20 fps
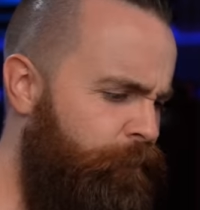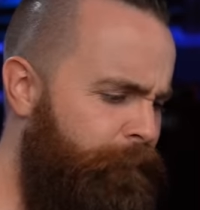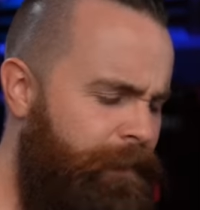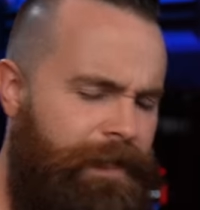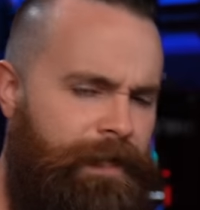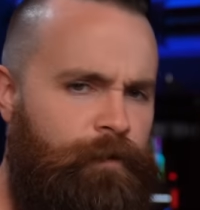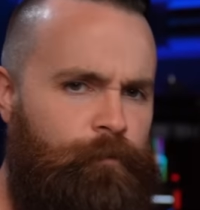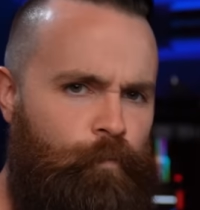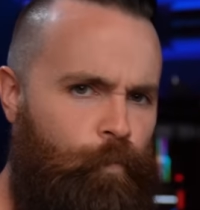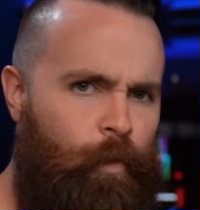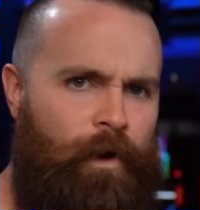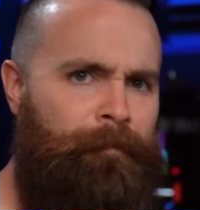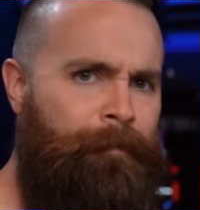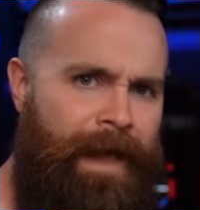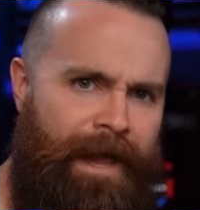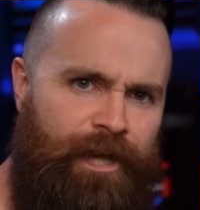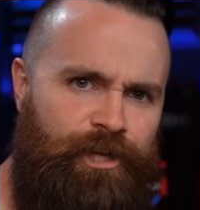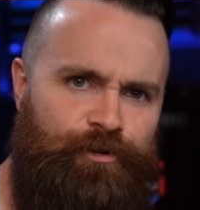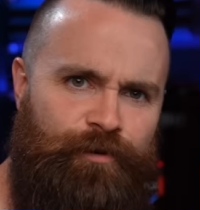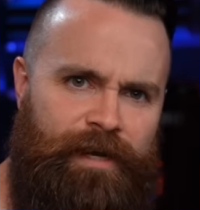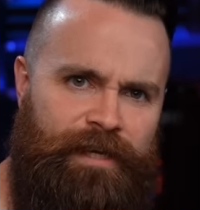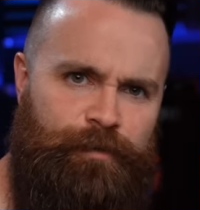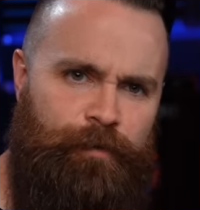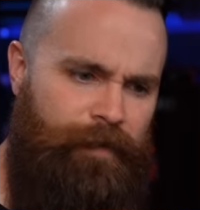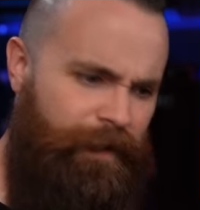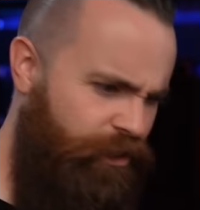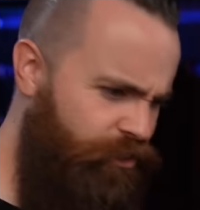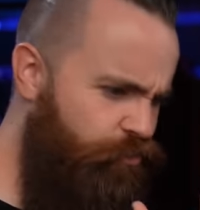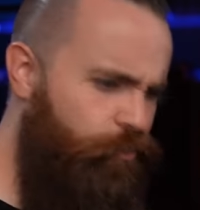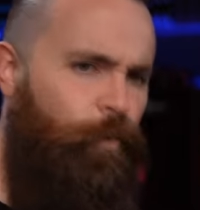there being one MAC address
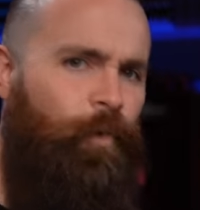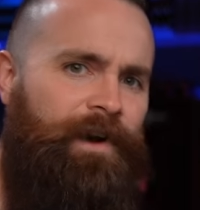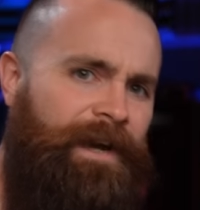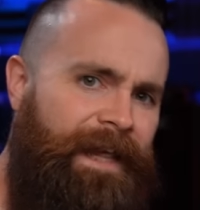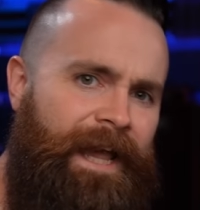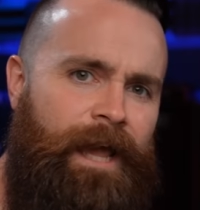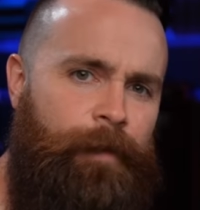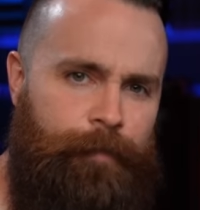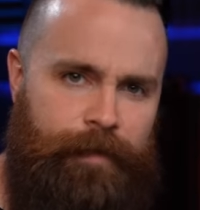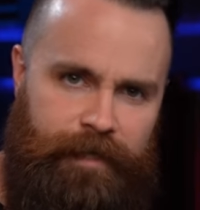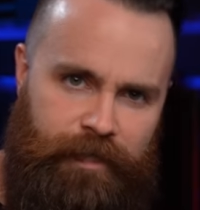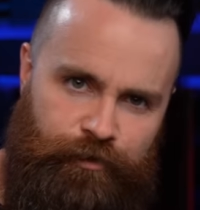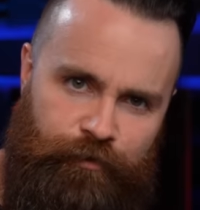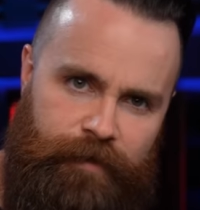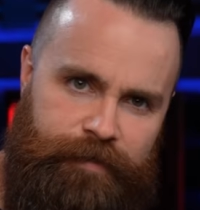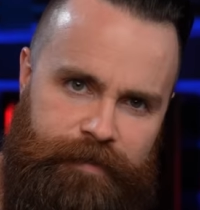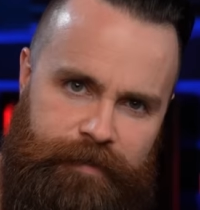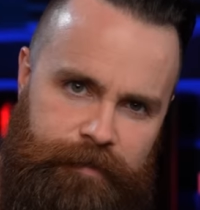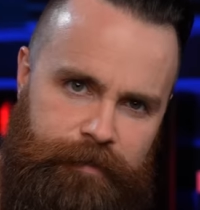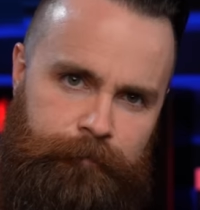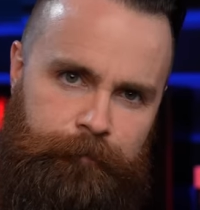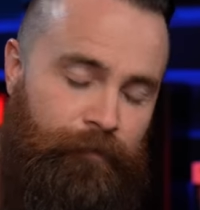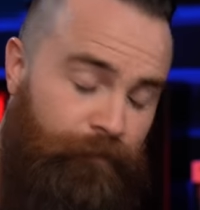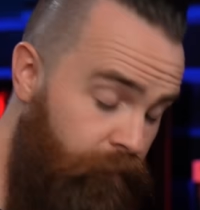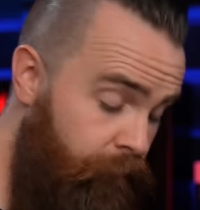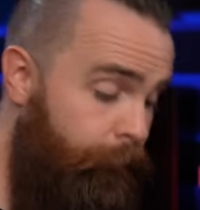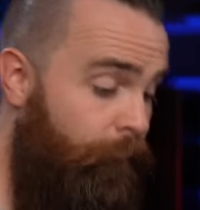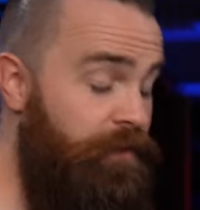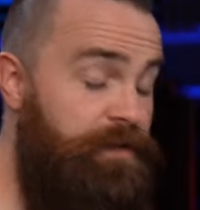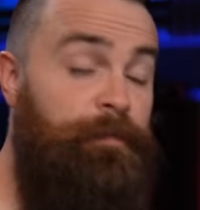with like twenty I P addresses. But
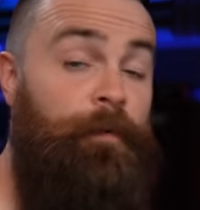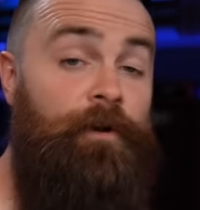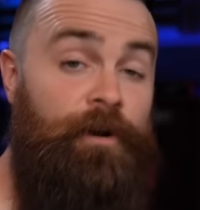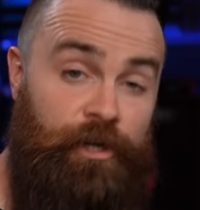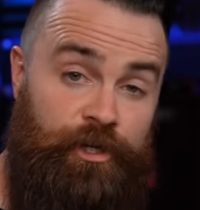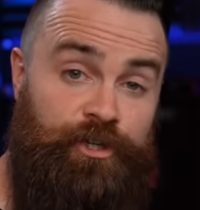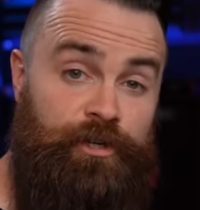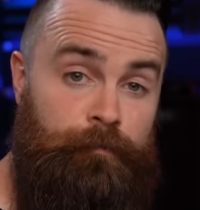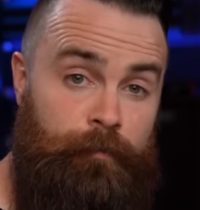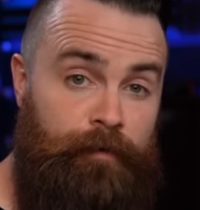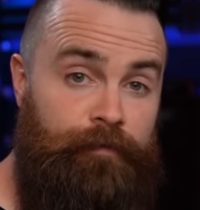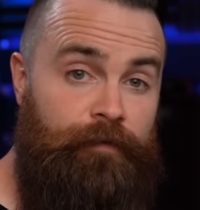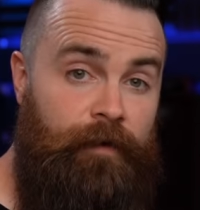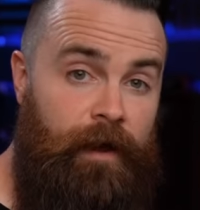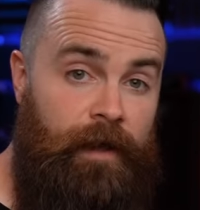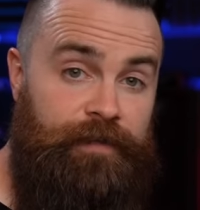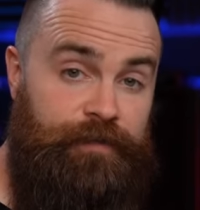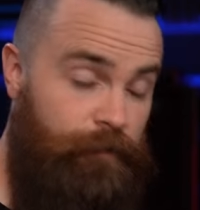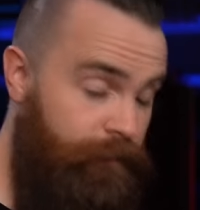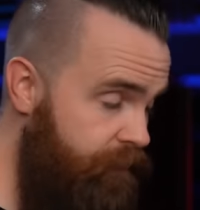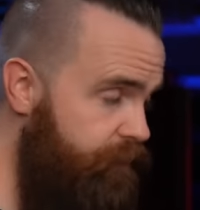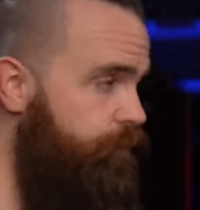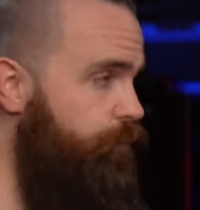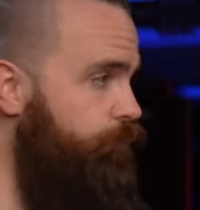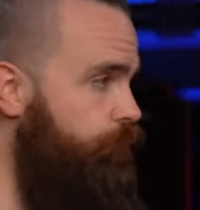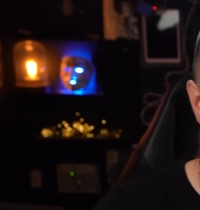for the most part, it should be fine. So let's